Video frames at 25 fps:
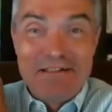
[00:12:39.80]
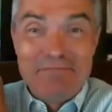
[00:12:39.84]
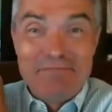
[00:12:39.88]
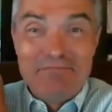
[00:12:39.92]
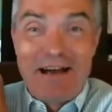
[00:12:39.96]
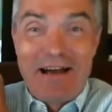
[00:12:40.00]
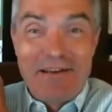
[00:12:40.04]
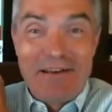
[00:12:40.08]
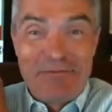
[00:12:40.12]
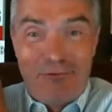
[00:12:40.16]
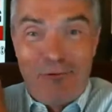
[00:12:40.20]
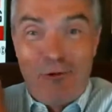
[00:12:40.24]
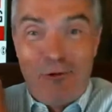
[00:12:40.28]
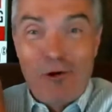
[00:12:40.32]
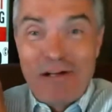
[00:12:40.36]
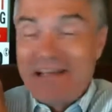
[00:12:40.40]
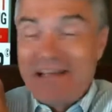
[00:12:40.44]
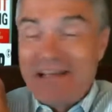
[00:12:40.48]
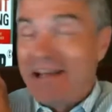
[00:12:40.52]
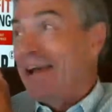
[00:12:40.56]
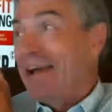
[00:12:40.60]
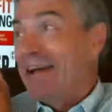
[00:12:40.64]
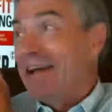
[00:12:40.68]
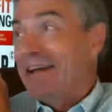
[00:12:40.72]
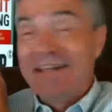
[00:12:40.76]
my
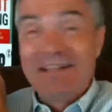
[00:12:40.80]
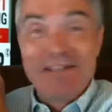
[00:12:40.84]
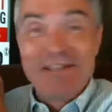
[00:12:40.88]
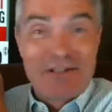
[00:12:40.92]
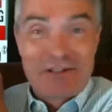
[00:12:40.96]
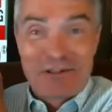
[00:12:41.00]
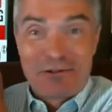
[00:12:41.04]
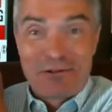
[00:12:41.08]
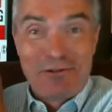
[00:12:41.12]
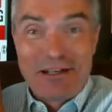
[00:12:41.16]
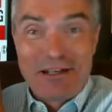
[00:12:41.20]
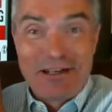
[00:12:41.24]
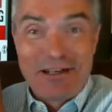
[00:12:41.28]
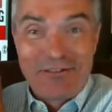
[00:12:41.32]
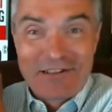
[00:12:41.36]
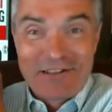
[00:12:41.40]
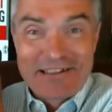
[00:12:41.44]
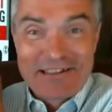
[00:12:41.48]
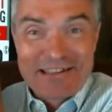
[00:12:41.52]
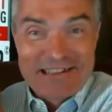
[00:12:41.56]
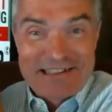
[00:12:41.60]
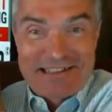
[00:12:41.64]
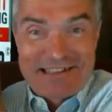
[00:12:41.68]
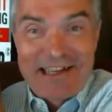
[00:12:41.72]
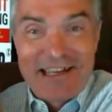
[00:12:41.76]
48 inch or whatever it
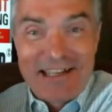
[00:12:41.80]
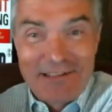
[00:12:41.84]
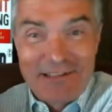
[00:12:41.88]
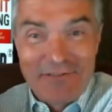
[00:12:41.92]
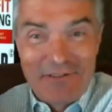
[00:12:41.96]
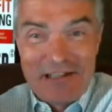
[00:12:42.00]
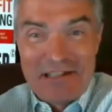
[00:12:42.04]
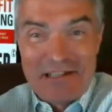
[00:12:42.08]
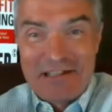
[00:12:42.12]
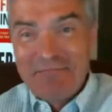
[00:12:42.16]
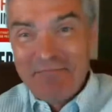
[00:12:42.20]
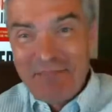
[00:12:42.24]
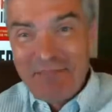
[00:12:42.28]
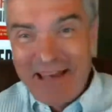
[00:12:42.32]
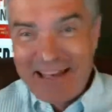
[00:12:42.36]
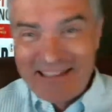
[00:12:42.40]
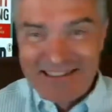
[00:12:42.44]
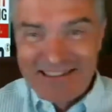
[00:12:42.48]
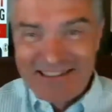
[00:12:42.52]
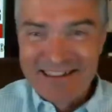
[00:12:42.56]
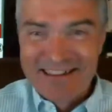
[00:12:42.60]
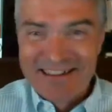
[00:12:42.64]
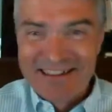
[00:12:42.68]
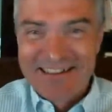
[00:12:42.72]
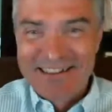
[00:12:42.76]
is television back
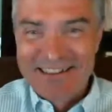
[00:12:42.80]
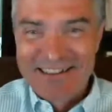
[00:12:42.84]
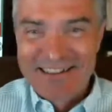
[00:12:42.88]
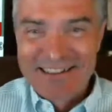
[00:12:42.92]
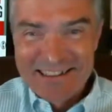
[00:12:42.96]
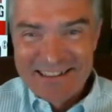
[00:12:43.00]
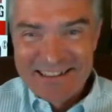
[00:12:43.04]
there.